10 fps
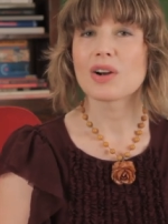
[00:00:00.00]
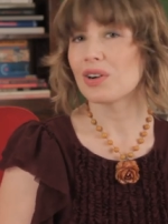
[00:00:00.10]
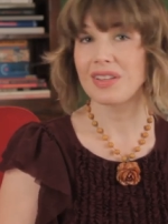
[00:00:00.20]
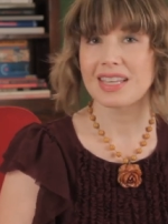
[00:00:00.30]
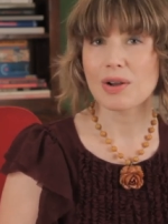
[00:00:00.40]

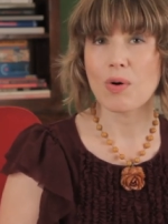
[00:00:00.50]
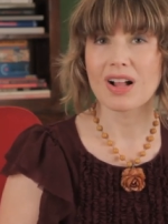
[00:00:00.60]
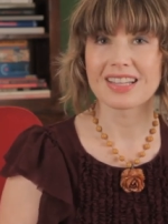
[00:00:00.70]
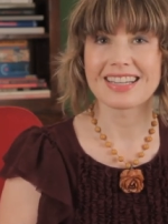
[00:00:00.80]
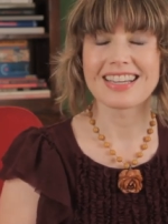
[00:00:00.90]
earthy
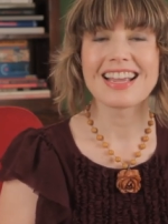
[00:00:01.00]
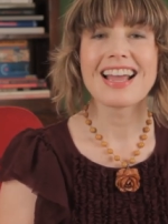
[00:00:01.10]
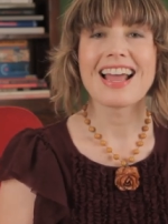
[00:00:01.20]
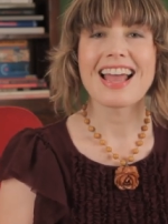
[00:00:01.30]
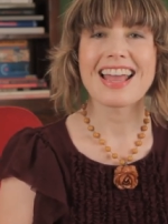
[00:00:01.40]
quality.
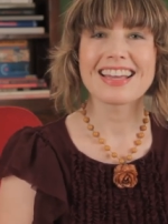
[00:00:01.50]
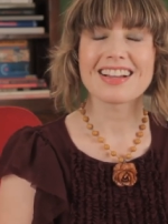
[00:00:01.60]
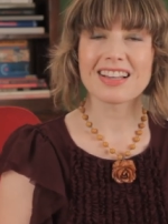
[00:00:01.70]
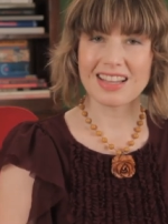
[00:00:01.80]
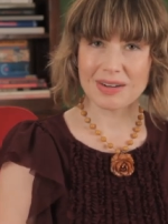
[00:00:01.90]
And
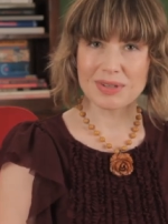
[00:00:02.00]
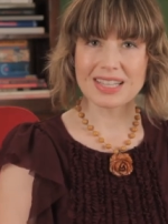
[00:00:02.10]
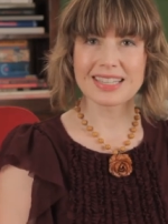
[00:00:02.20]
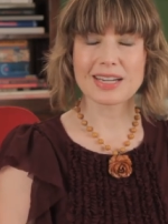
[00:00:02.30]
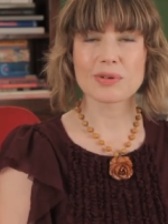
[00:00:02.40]
along with
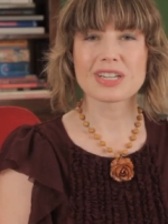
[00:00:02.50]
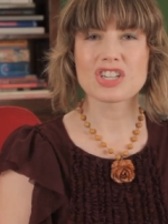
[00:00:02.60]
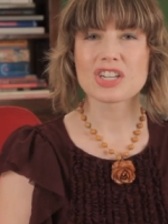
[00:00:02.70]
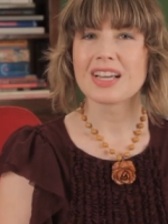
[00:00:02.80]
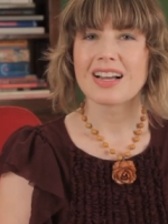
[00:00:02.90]
the
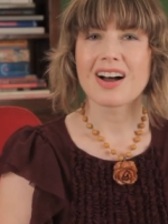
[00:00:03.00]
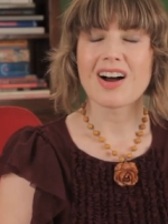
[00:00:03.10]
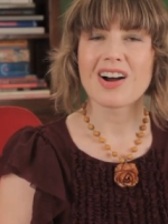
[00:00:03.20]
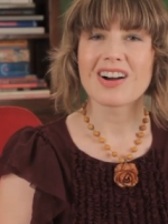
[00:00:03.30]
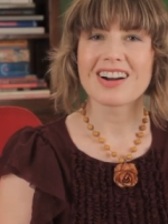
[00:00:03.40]
licorice
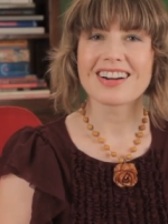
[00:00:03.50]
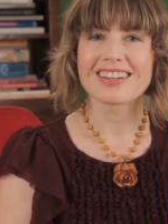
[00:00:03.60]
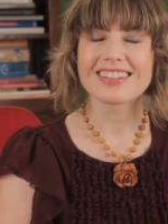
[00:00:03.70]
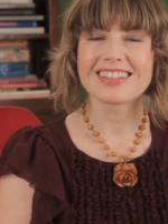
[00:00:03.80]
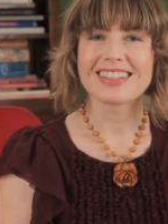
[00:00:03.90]

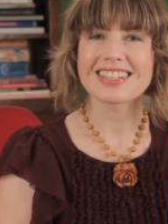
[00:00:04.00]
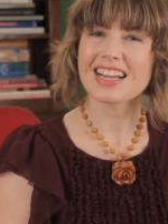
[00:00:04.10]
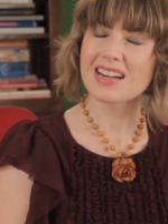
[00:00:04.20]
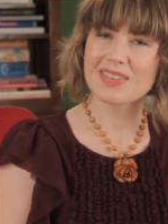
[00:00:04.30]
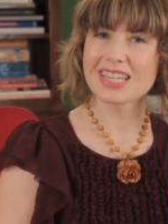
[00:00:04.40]
it's
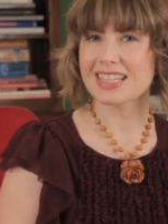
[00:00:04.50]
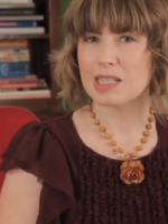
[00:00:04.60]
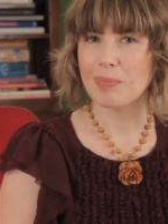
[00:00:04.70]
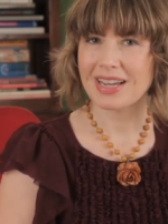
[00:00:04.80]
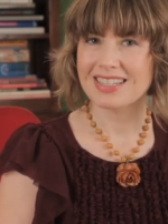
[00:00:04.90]
kind of
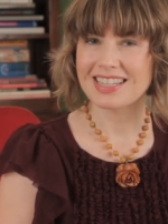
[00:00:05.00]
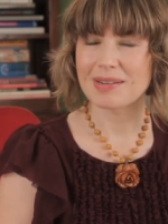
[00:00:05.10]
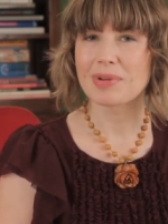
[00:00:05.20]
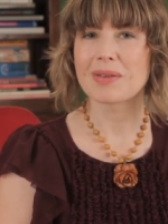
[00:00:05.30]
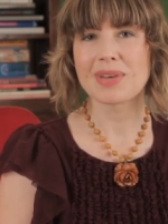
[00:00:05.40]

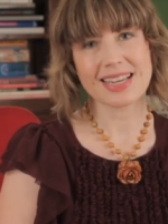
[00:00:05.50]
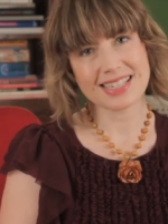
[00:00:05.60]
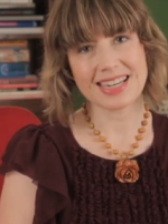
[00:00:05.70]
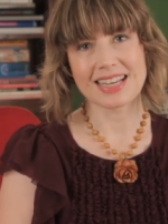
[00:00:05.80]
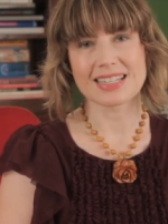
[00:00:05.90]
unexpected, but it makes
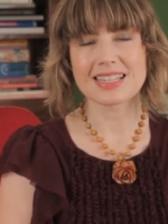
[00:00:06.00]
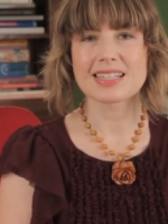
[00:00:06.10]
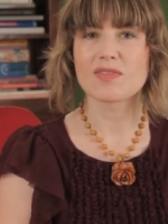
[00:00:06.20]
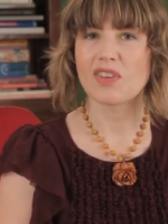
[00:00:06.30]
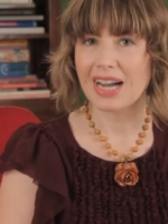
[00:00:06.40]
sense.
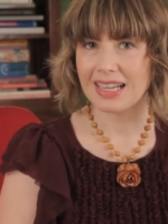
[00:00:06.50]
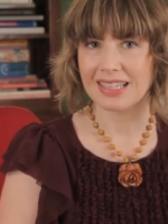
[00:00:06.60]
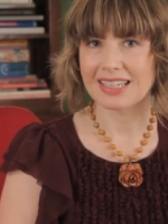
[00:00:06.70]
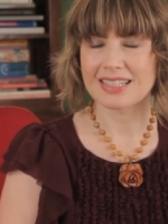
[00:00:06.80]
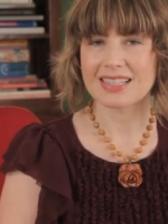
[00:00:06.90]
It's
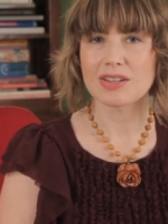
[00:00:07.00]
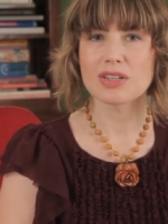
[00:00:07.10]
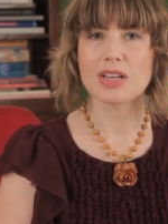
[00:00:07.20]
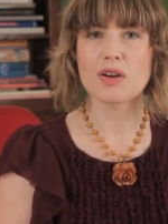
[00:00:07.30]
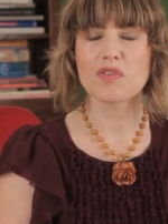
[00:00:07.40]
violet. So
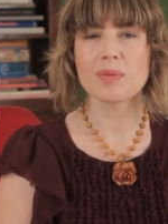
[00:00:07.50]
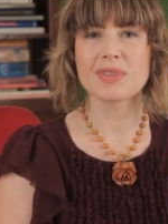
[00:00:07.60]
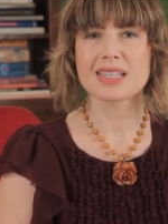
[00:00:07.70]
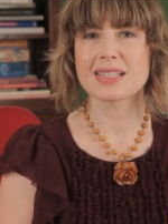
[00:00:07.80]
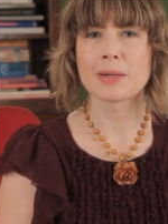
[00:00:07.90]
you go from
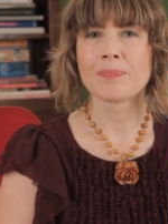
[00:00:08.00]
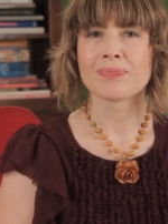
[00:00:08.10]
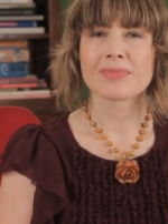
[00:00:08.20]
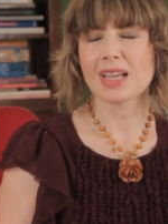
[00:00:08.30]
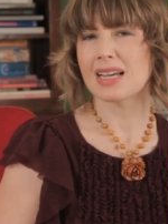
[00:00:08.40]
this
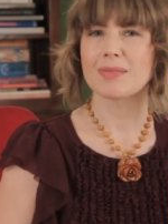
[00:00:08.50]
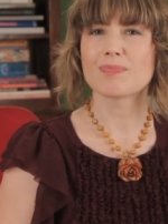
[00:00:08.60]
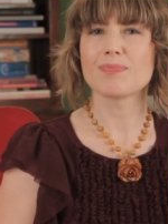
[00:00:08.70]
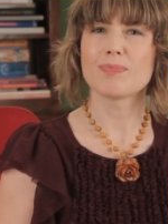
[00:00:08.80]
kind of